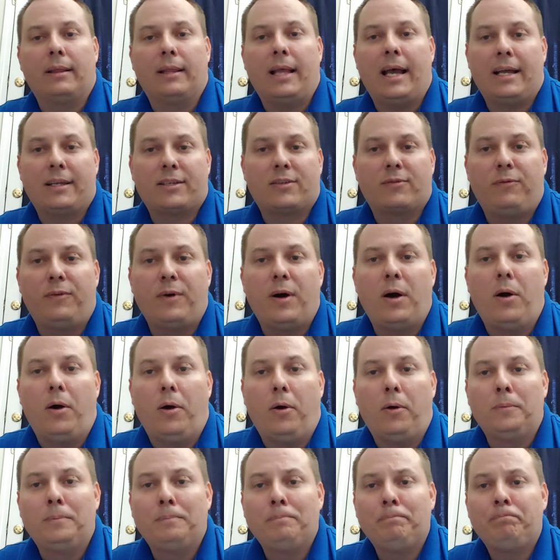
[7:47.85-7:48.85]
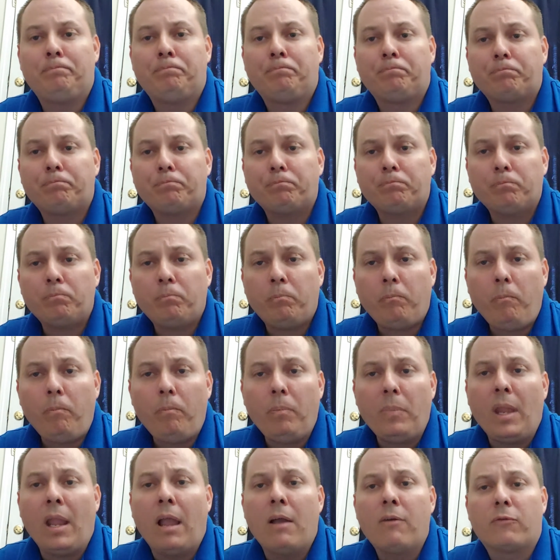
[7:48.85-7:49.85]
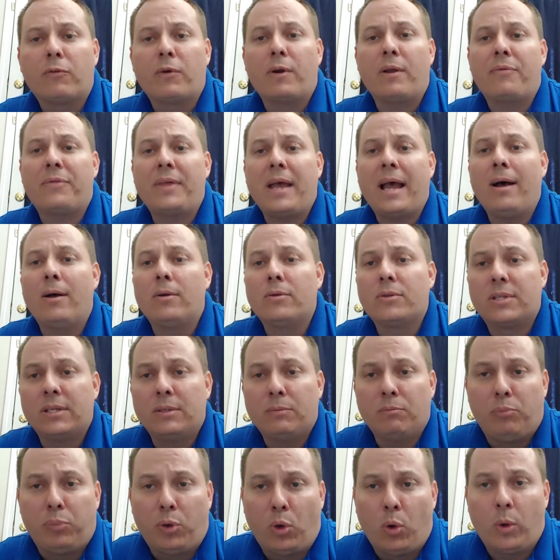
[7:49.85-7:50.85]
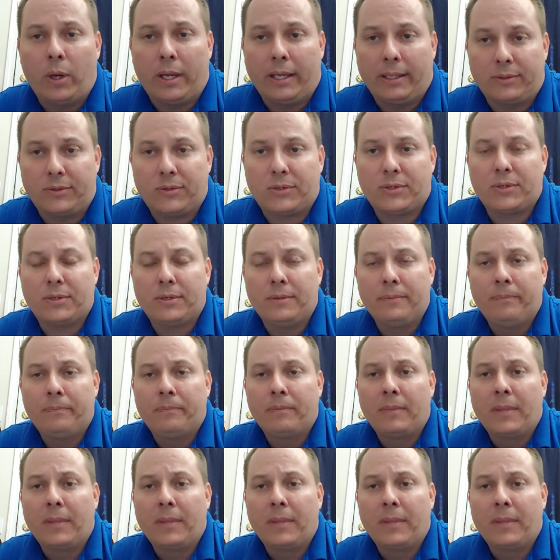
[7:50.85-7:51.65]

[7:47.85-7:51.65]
last fall for 1,000 points.